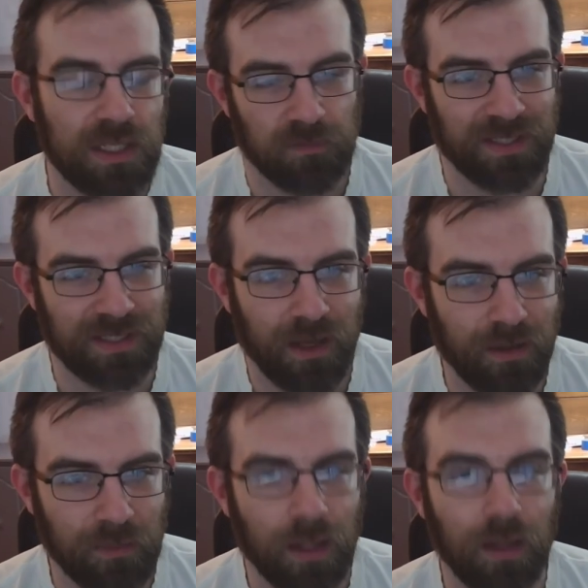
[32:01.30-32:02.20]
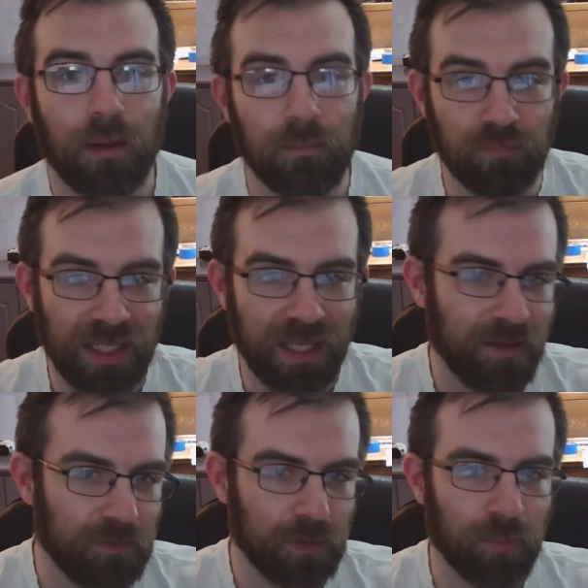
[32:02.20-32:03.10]
of the time,
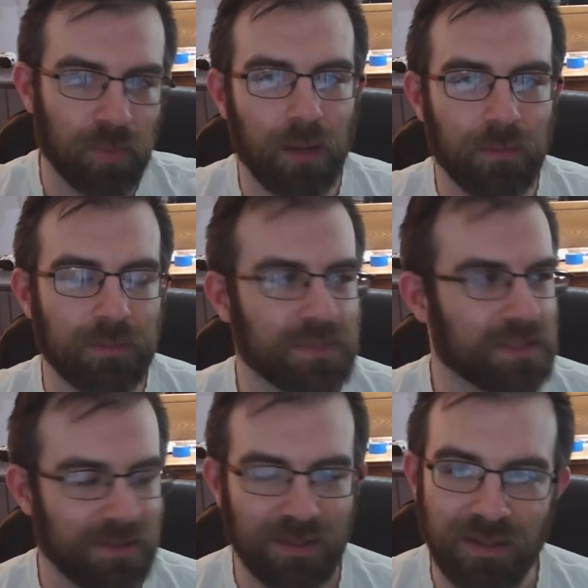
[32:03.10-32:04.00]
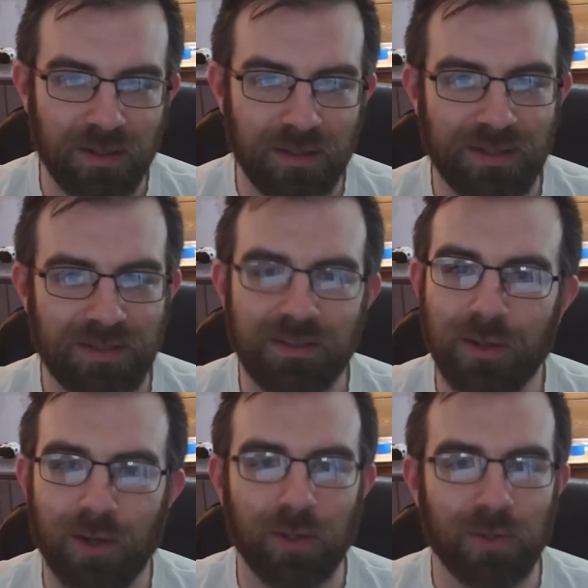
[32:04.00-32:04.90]
behavioral problems in the autistic
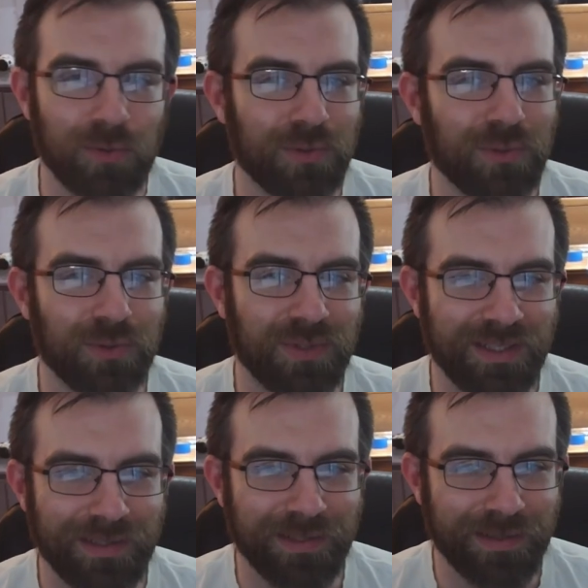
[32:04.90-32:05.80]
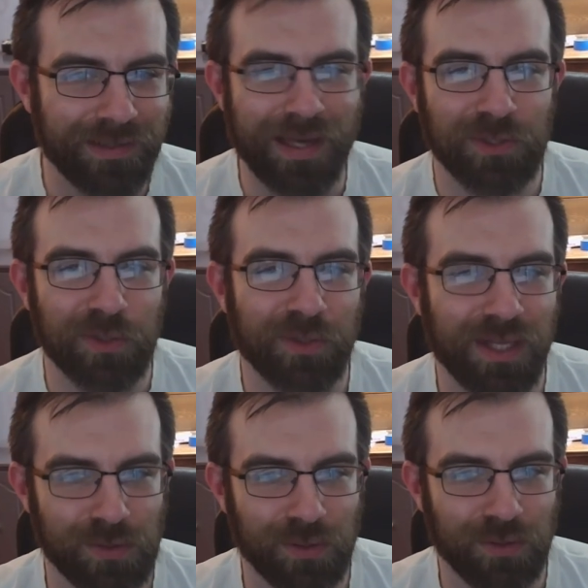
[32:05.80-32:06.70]
are due to the
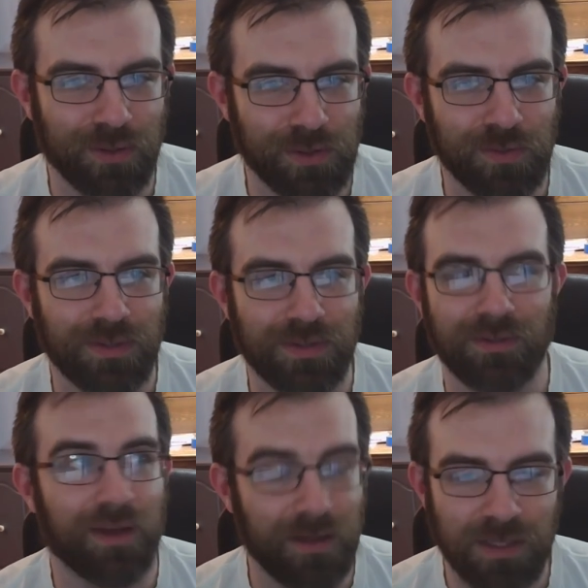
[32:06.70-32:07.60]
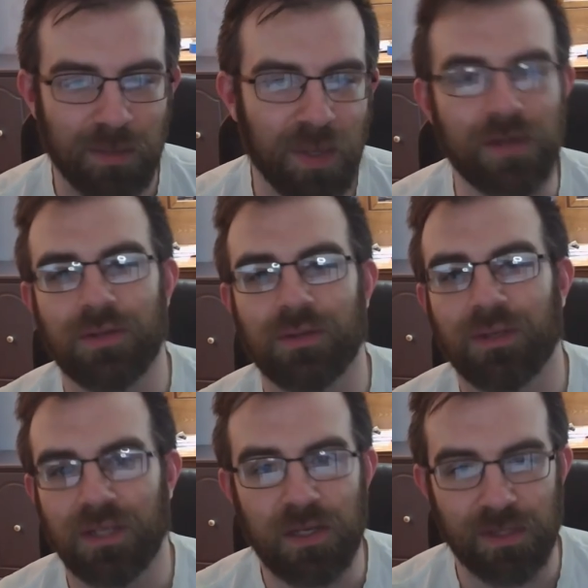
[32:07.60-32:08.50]
gastrointestinal issues, the constipation,
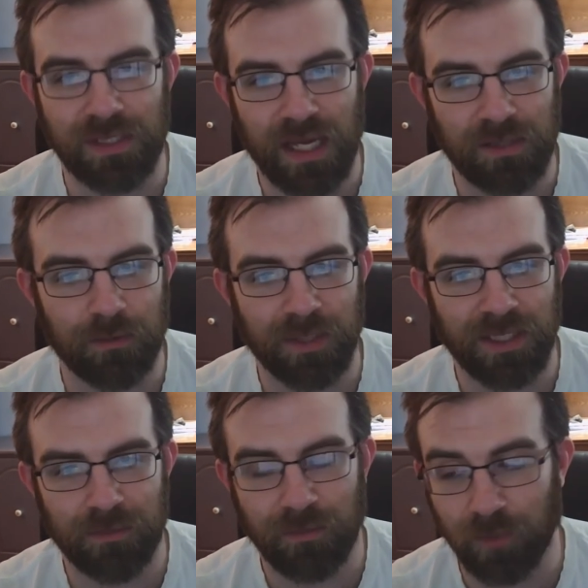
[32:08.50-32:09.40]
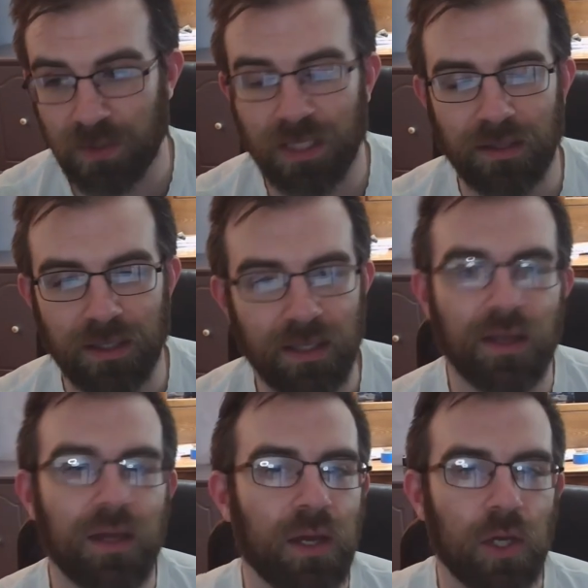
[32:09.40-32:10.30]
decreased gastromotility.
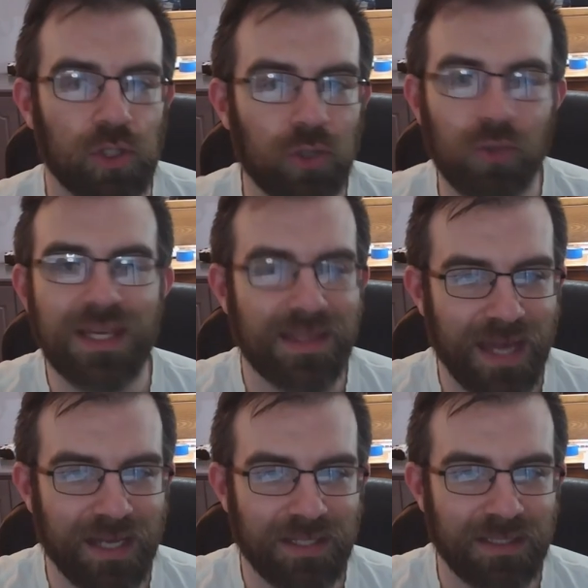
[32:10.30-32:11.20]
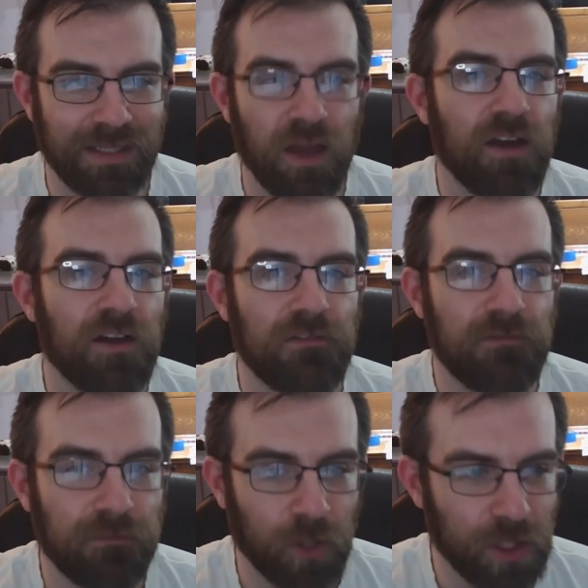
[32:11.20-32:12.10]
Treat that
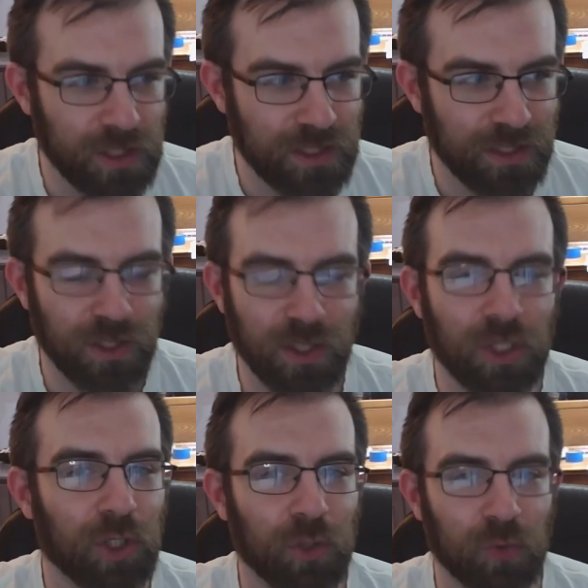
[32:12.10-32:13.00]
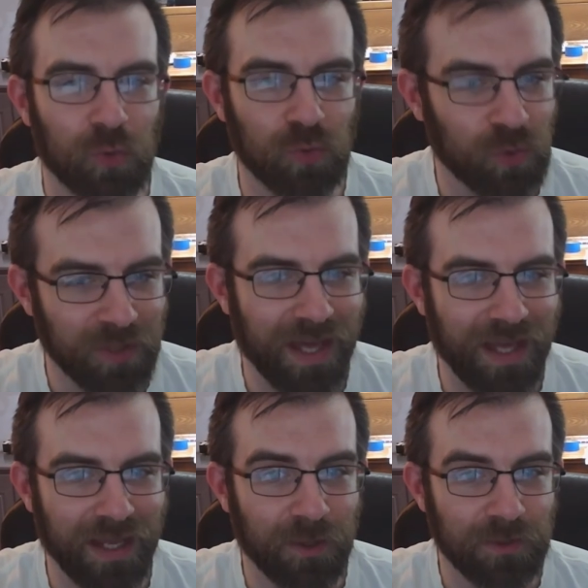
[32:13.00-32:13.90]
first, rule that
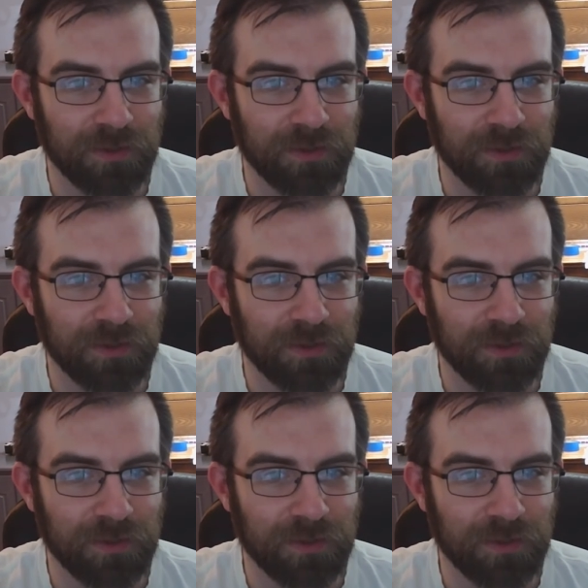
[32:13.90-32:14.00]
out.